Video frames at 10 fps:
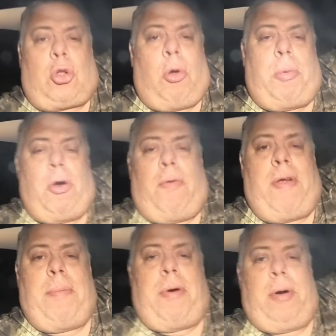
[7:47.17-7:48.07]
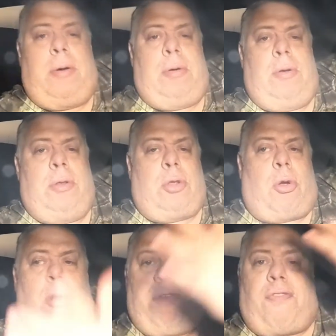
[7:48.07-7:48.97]
November, to
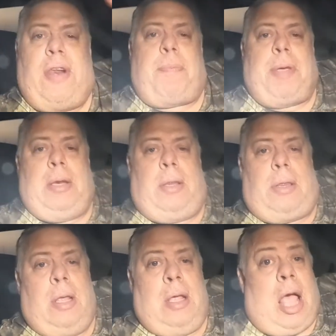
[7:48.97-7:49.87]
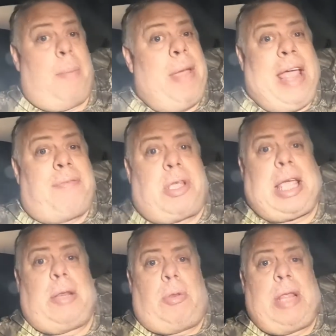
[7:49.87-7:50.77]
go to the Philippines. I may have to
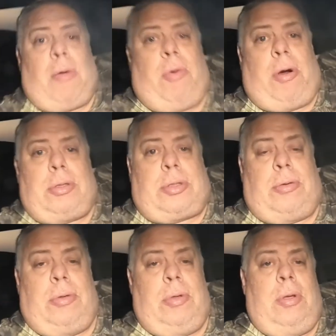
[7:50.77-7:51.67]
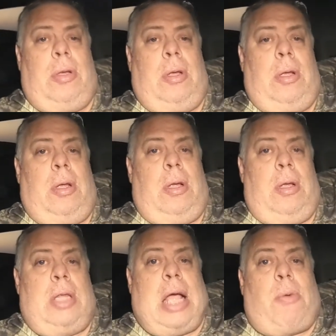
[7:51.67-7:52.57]
cancel that one also.
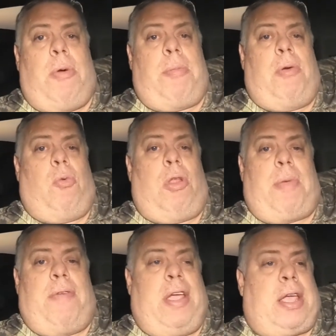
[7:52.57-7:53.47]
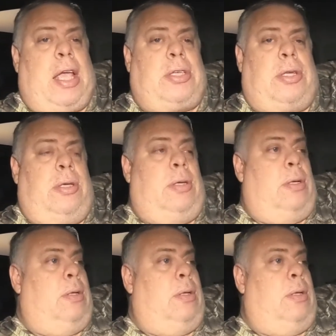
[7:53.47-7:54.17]
That one was my vacation.